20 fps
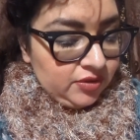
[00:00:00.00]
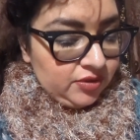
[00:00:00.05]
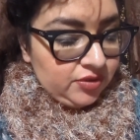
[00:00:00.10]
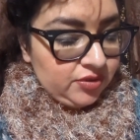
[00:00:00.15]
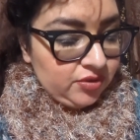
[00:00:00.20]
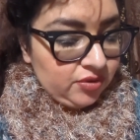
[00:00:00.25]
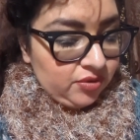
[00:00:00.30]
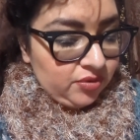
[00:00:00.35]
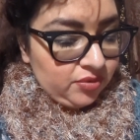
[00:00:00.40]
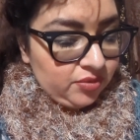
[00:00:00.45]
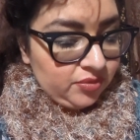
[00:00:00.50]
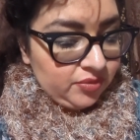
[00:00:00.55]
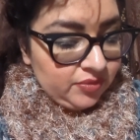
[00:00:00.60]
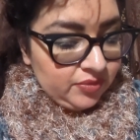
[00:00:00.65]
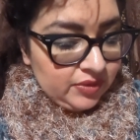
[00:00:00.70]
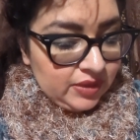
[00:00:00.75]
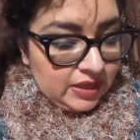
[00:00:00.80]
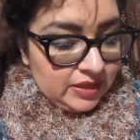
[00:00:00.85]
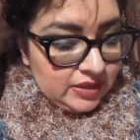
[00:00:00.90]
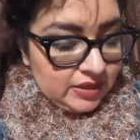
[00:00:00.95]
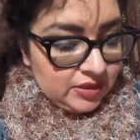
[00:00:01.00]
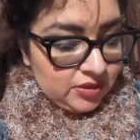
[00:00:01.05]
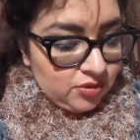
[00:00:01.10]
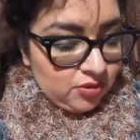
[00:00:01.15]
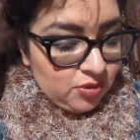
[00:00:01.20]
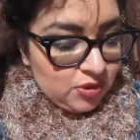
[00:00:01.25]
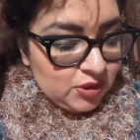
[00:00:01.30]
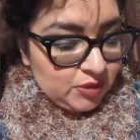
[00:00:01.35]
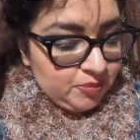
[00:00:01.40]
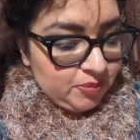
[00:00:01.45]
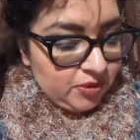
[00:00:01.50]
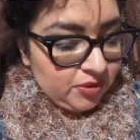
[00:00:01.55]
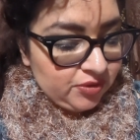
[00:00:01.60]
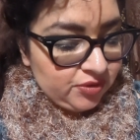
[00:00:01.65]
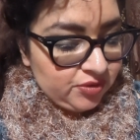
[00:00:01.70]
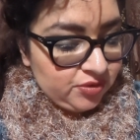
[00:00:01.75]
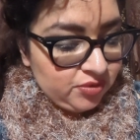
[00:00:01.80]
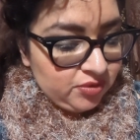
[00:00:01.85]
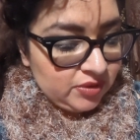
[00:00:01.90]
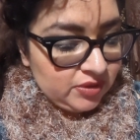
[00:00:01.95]
So then this corresponds
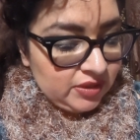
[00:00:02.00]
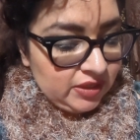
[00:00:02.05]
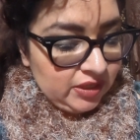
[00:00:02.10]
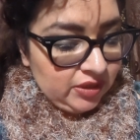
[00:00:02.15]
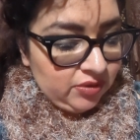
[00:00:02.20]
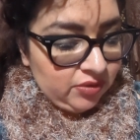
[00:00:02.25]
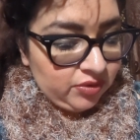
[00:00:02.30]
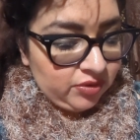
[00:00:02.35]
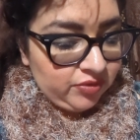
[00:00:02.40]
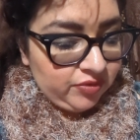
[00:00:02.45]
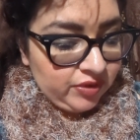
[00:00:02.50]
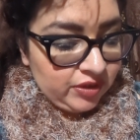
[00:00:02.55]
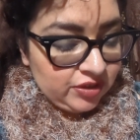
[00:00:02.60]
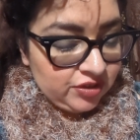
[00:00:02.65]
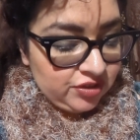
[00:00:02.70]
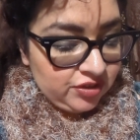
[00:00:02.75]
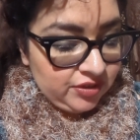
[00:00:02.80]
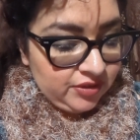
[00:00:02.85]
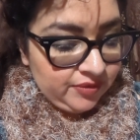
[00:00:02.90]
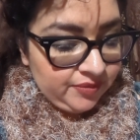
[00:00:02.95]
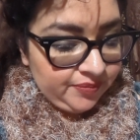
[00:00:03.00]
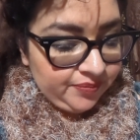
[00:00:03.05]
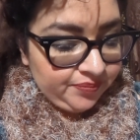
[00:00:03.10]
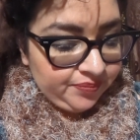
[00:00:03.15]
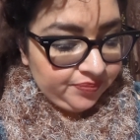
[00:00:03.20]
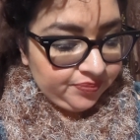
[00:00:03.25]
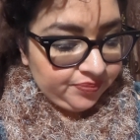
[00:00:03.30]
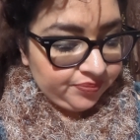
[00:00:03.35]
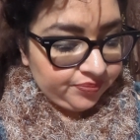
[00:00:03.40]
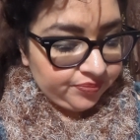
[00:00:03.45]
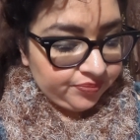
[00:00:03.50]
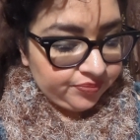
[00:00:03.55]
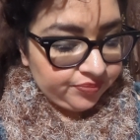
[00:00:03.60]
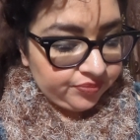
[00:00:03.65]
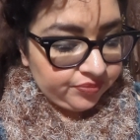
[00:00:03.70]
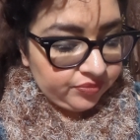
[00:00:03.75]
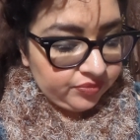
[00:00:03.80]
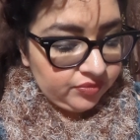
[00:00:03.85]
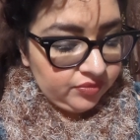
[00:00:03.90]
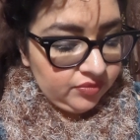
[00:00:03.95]
to Ezekiel's vision.
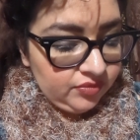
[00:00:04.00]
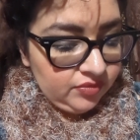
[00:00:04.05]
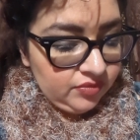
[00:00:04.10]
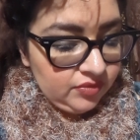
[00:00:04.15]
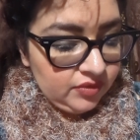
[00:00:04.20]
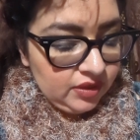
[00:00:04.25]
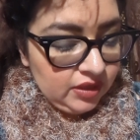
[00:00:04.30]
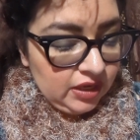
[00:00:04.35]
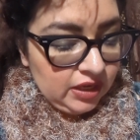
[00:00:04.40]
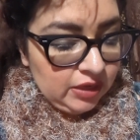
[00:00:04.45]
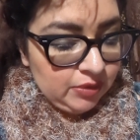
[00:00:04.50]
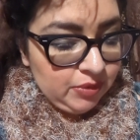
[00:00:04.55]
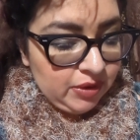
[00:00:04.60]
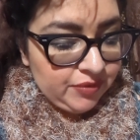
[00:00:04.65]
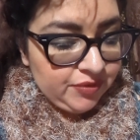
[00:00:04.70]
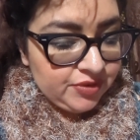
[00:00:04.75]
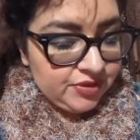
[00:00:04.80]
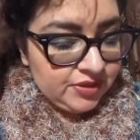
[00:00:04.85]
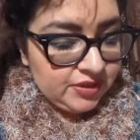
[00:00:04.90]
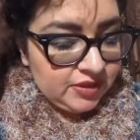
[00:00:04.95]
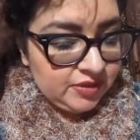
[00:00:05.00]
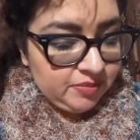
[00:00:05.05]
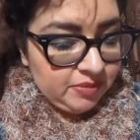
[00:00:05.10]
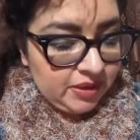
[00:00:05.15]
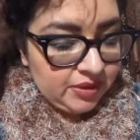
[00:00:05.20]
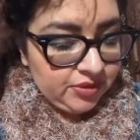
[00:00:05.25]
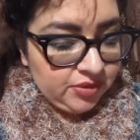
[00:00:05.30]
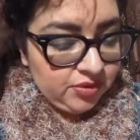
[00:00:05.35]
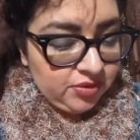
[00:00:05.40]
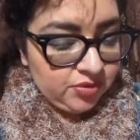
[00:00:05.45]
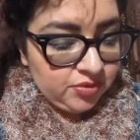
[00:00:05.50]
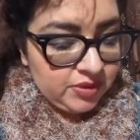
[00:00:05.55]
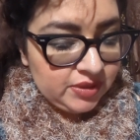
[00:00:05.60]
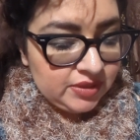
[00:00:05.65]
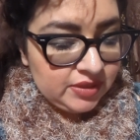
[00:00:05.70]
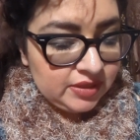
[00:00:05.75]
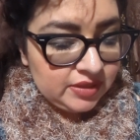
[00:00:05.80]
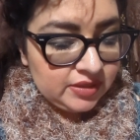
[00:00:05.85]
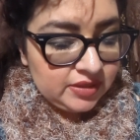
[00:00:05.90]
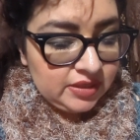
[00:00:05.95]
And it references Matthew
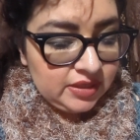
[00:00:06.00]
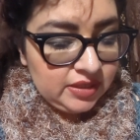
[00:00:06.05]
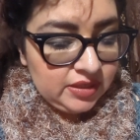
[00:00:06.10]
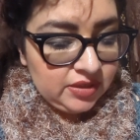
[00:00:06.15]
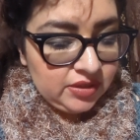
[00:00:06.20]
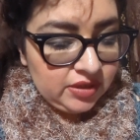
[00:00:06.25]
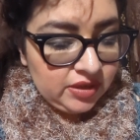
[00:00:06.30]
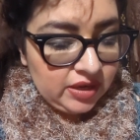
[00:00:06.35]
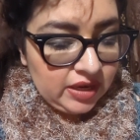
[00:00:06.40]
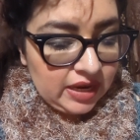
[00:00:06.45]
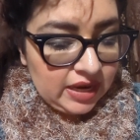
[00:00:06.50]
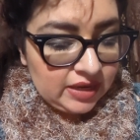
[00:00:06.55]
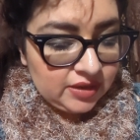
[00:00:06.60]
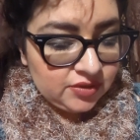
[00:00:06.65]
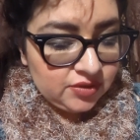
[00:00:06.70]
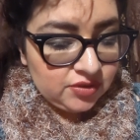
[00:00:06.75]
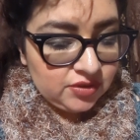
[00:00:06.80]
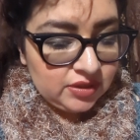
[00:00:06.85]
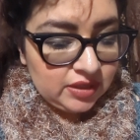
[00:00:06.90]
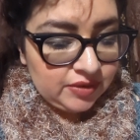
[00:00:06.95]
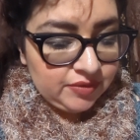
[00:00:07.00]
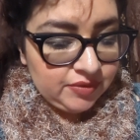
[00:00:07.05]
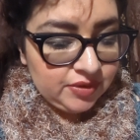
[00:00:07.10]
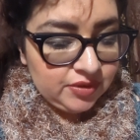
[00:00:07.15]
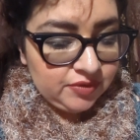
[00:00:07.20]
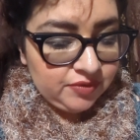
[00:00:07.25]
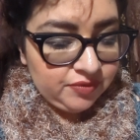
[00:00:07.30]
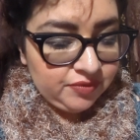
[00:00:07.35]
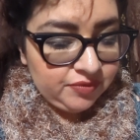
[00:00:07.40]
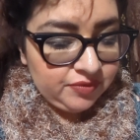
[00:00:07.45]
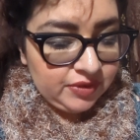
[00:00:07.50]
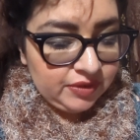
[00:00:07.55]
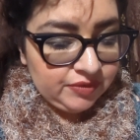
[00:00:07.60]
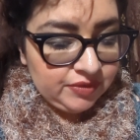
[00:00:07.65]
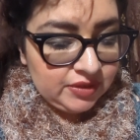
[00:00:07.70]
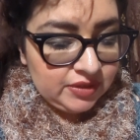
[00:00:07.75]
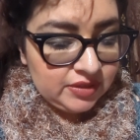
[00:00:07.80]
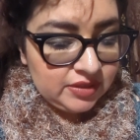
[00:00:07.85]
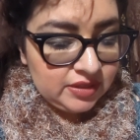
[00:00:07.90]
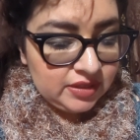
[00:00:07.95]
3.16, Acts
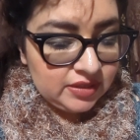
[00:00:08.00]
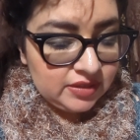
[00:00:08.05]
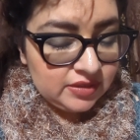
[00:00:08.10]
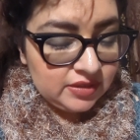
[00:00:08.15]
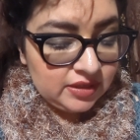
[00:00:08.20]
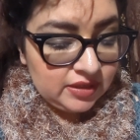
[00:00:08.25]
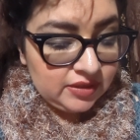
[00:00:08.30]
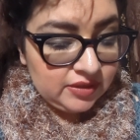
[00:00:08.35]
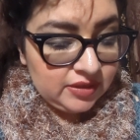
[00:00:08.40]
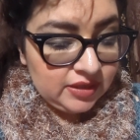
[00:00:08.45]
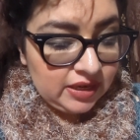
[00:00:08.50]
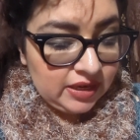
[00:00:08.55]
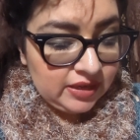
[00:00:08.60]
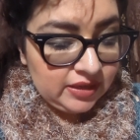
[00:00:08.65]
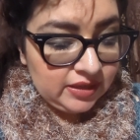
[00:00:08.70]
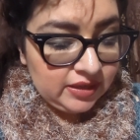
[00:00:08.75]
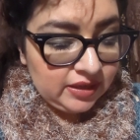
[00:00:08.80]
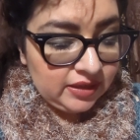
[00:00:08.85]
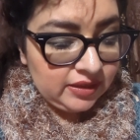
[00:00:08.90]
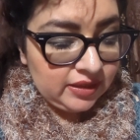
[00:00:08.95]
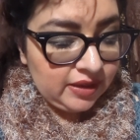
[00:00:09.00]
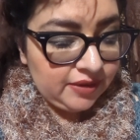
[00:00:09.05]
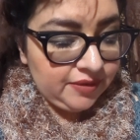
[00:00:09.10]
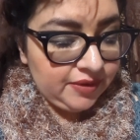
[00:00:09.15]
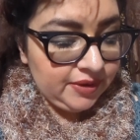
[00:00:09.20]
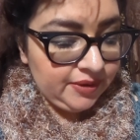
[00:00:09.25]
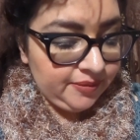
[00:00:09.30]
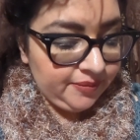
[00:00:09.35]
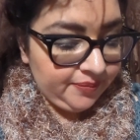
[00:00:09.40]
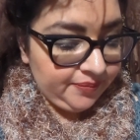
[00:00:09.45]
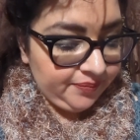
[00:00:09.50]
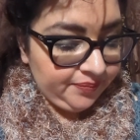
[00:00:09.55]
7.56, and 10.11.